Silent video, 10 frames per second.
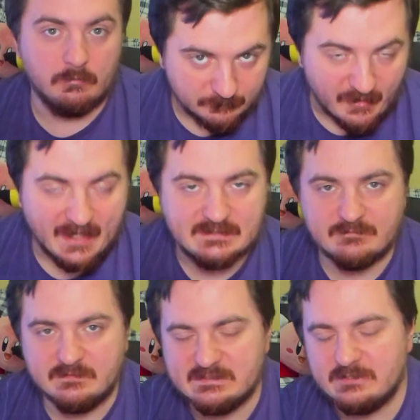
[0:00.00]
fans
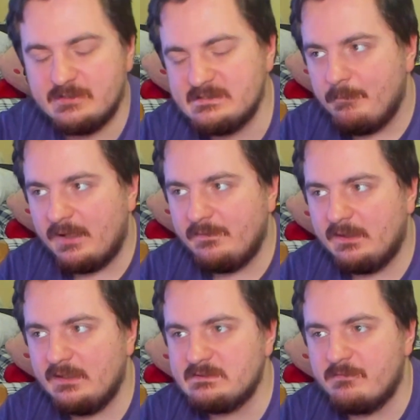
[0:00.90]
of the series. But I
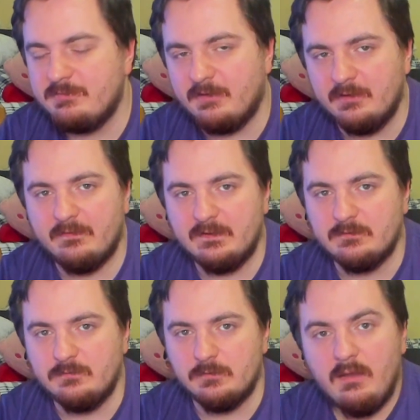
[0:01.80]
think it's a fun thing
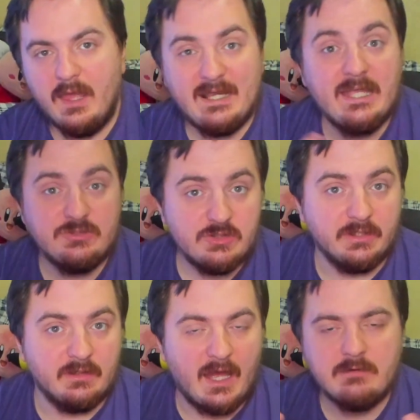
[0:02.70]
to do, and I enjoy it.